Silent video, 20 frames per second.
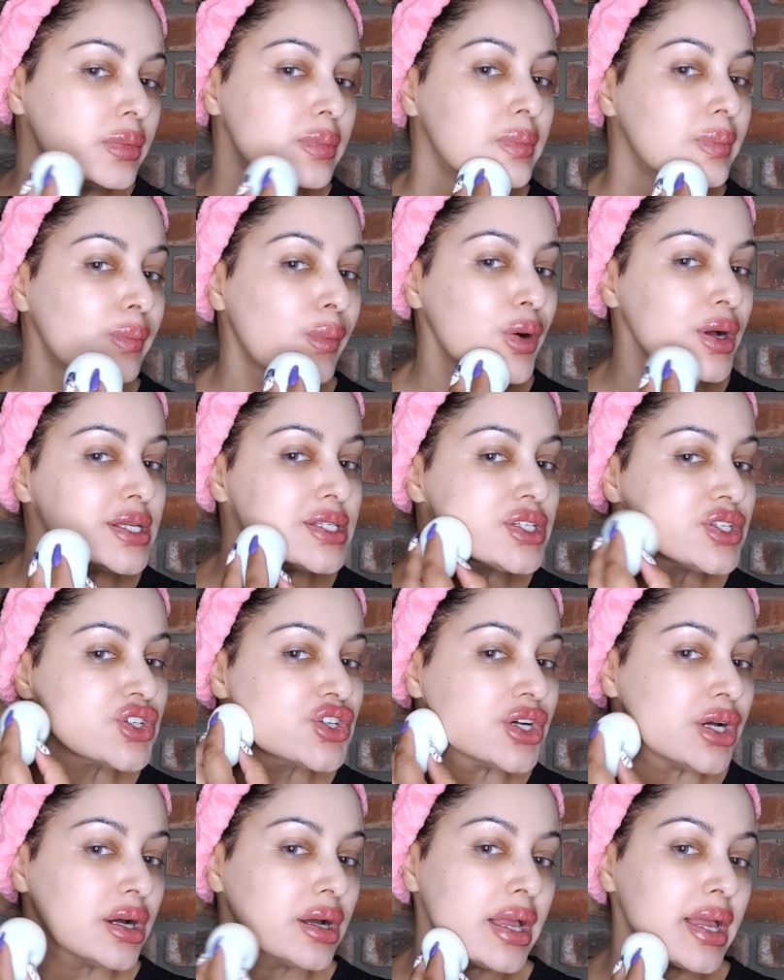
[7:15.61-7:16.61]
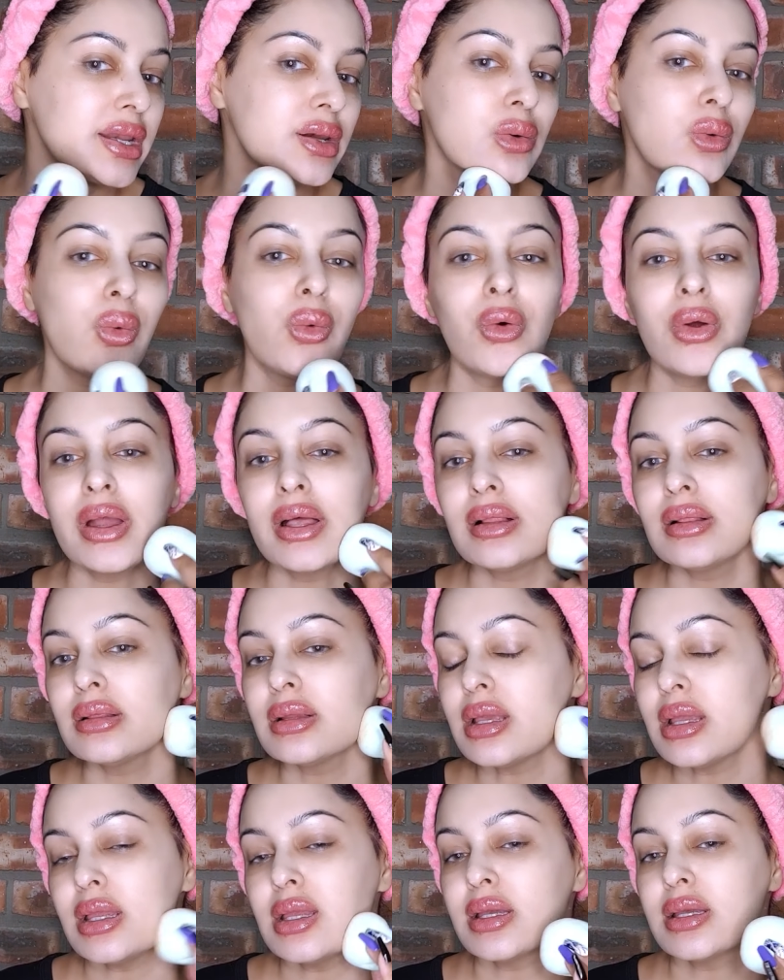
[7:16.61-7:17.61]
moisture and oil
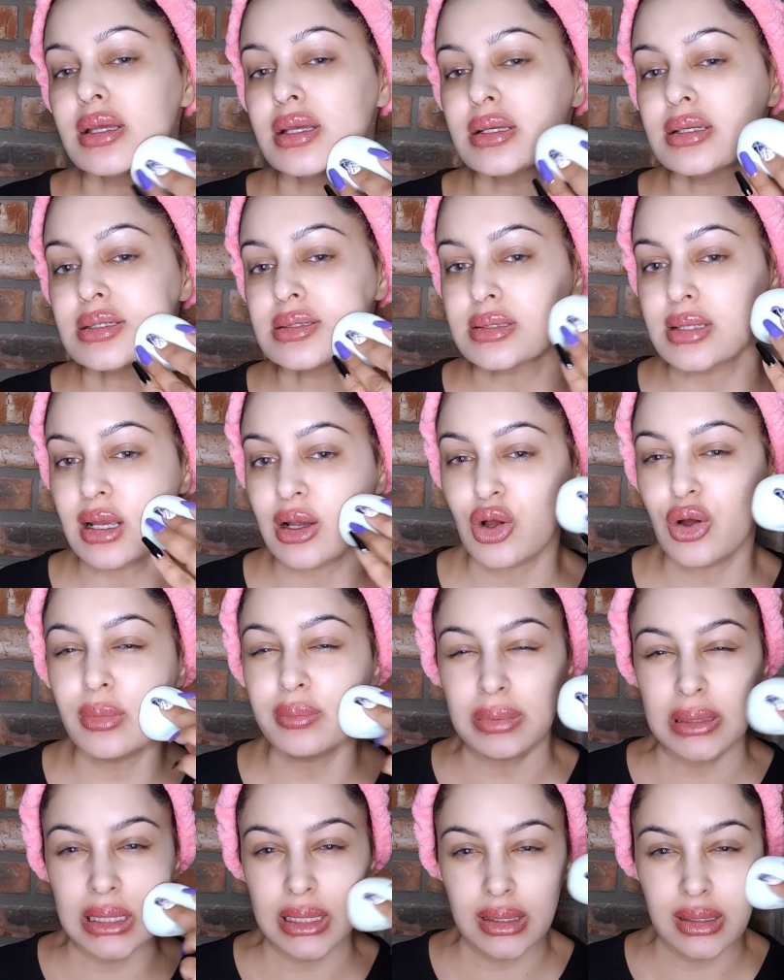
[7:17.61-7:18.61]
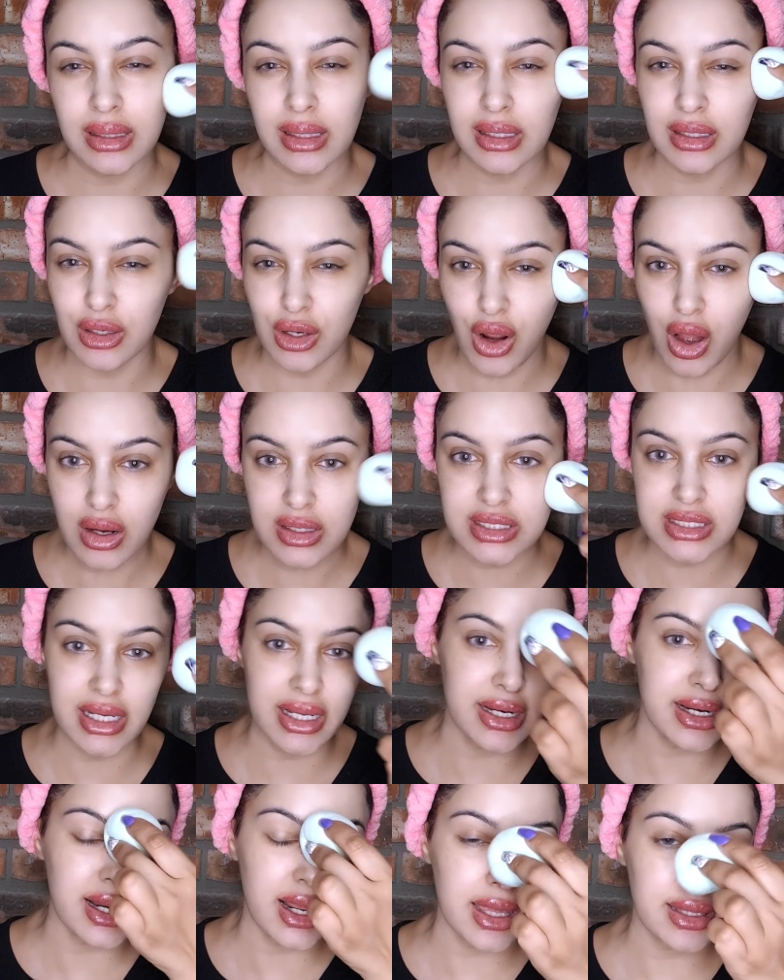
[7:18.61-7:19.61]
is completely locked
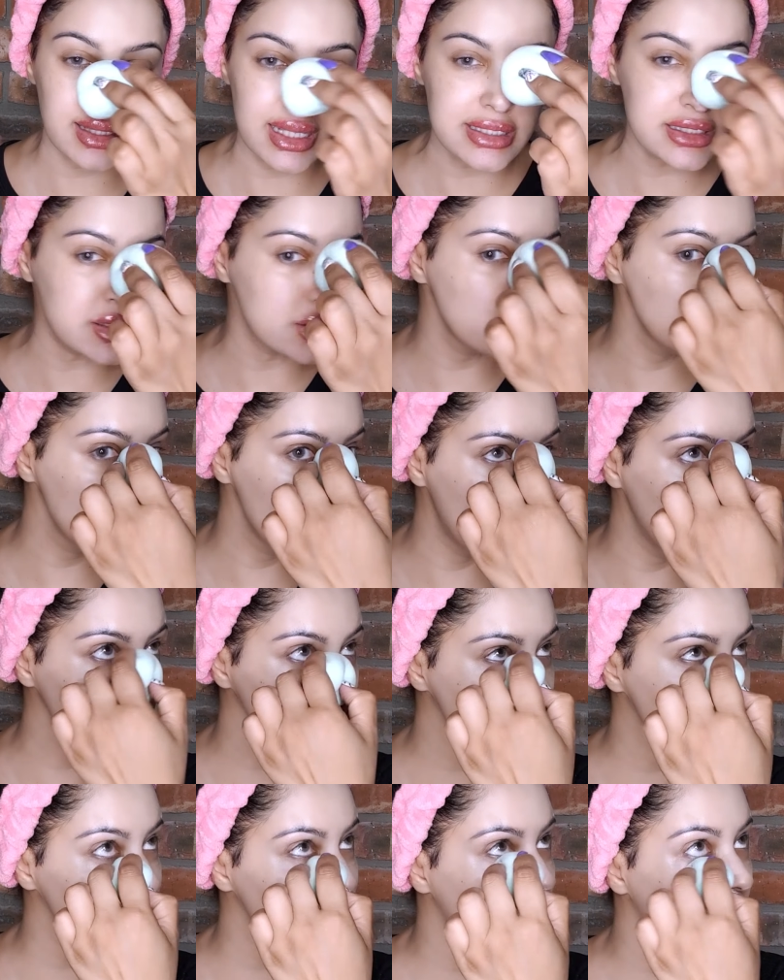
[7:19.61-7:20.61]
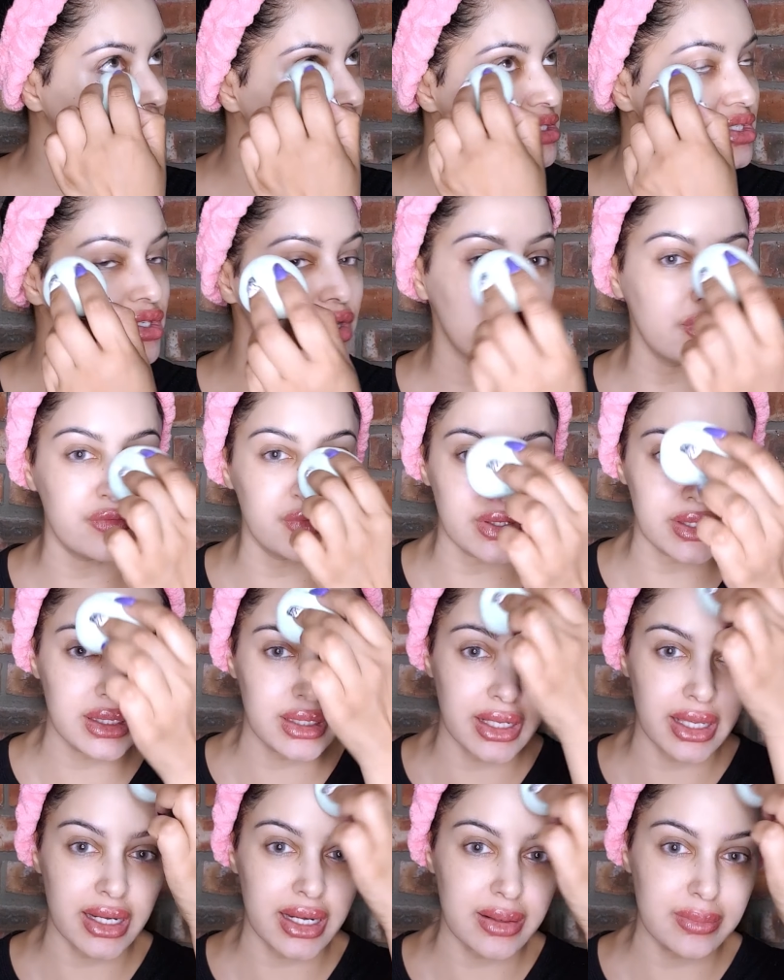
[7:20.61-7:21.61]
in and there's no chance of it
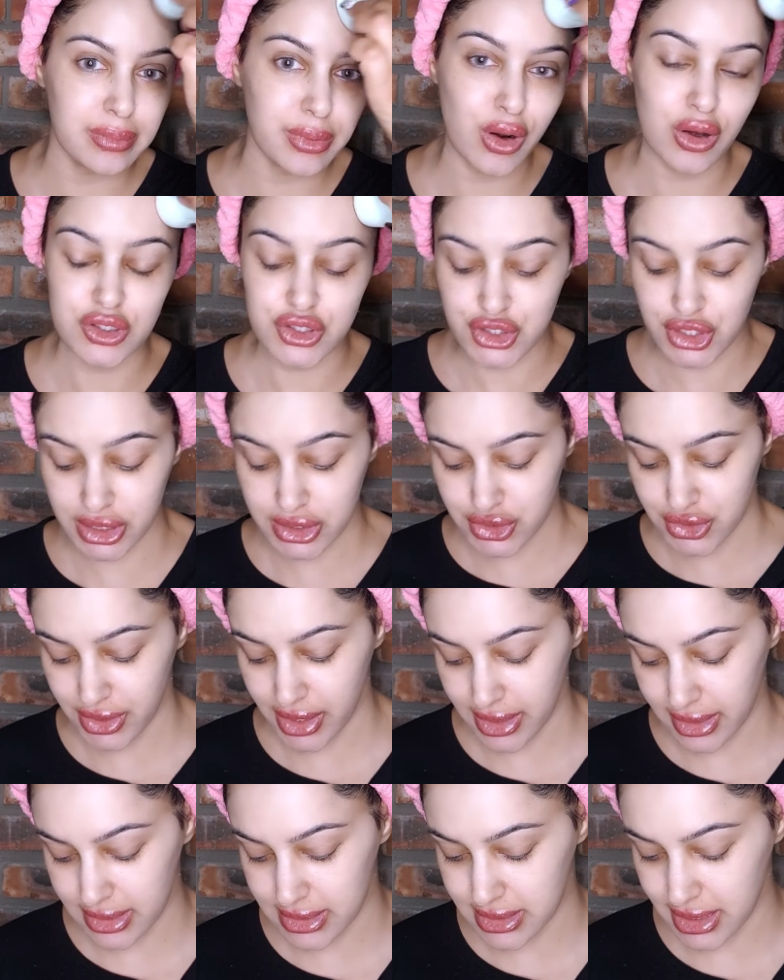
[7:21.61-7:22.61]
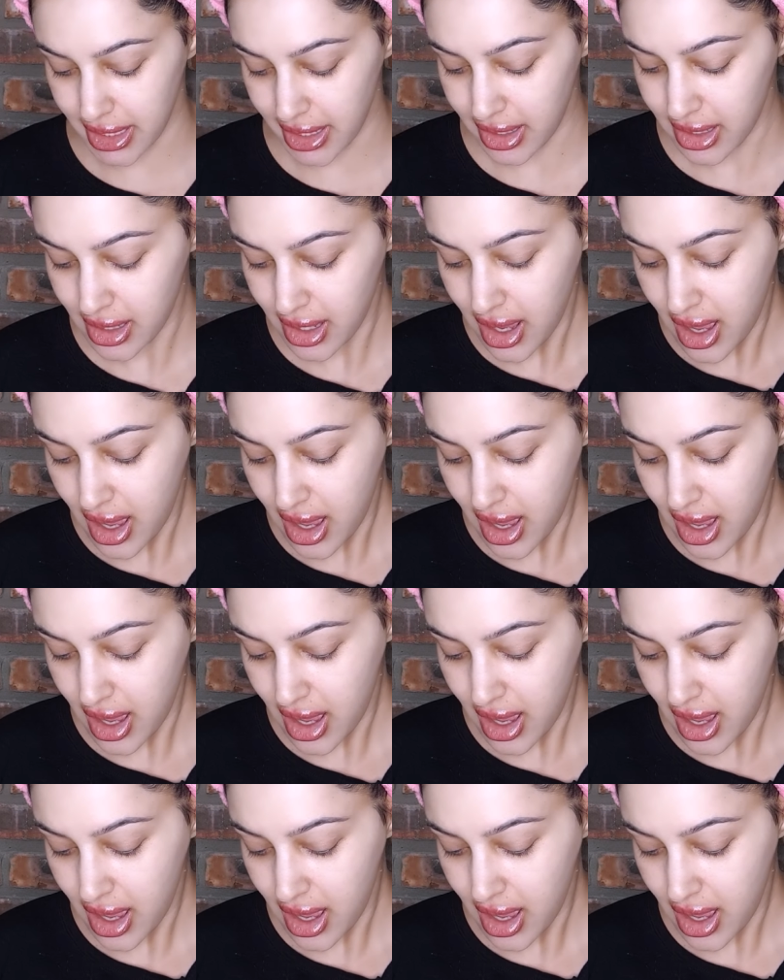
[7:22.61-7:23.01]
getting blotchy during the day.